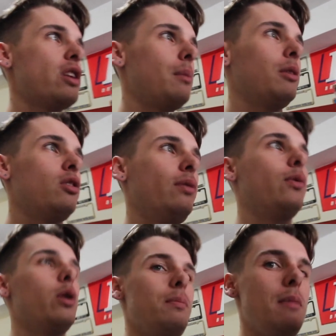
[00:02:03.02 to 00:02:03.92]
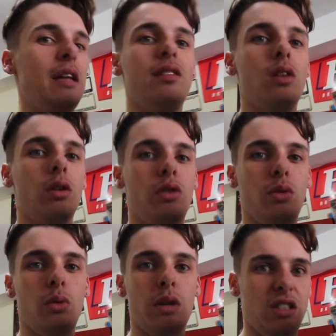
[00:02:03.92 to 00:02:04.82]
time the 240 makes it
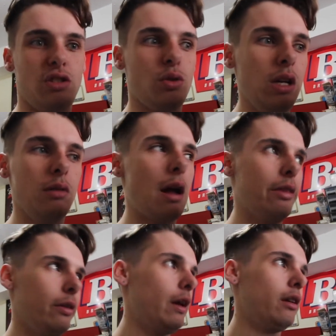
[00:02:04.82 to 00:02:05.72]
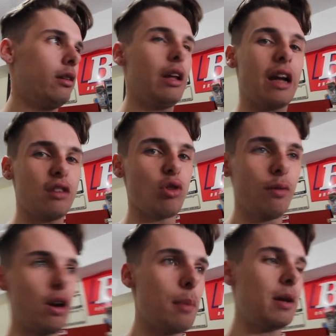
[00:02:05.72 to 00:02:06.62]
onto a street rather than, like, I
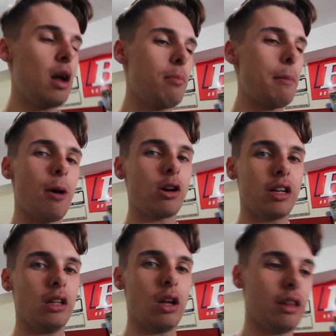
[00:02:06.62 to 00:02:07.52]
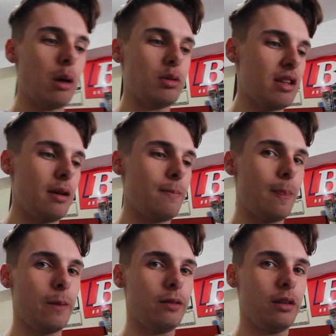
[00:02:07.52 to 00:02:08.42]
drove it up and down my parking lot. That was it.
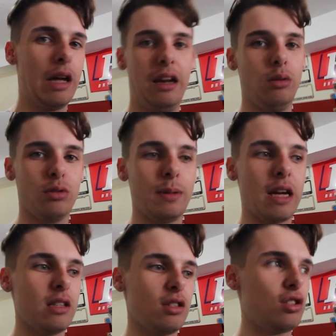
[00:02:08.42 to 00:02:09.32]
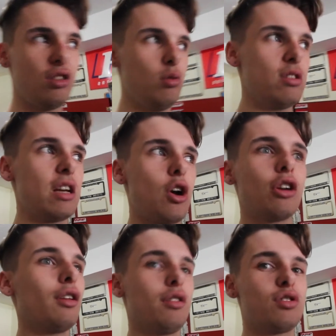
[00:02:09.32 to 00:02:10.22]
And it was because as soon as I
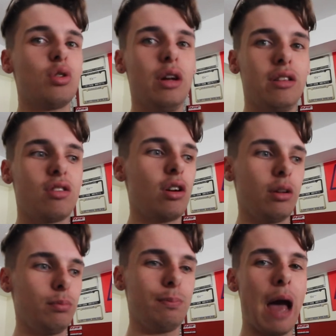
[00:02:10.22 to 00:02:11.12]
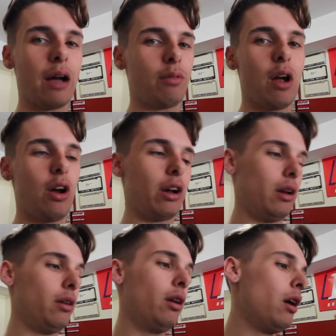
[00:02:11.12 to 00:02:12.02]
got to the street, it started backfiring
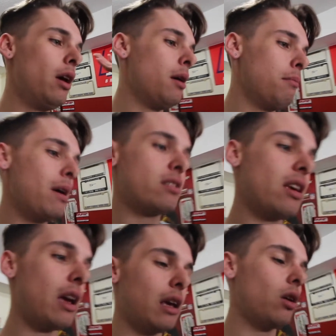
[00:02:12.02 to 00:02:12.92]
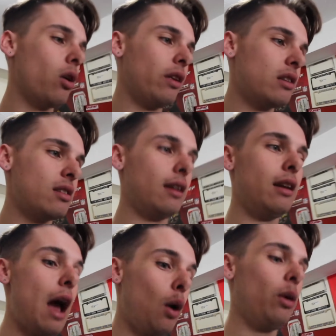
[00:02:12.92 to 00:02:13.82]
and missing and all this.
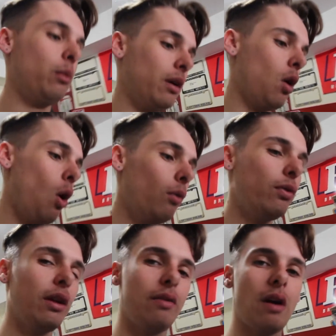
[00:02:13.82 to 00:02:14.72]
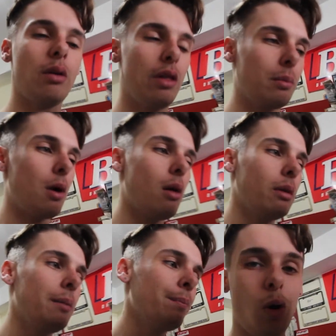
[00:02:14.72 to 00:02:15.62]
And now that we hopefully have found out the
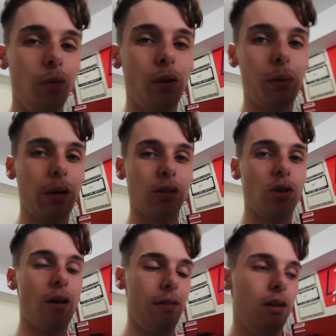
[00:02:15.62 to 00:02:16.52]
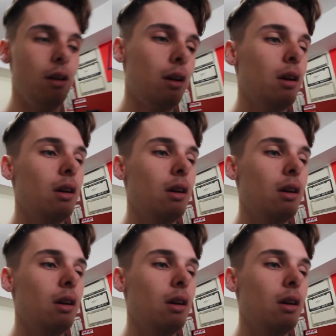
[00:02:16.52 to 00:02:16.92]
problem, hopefully we can drive it.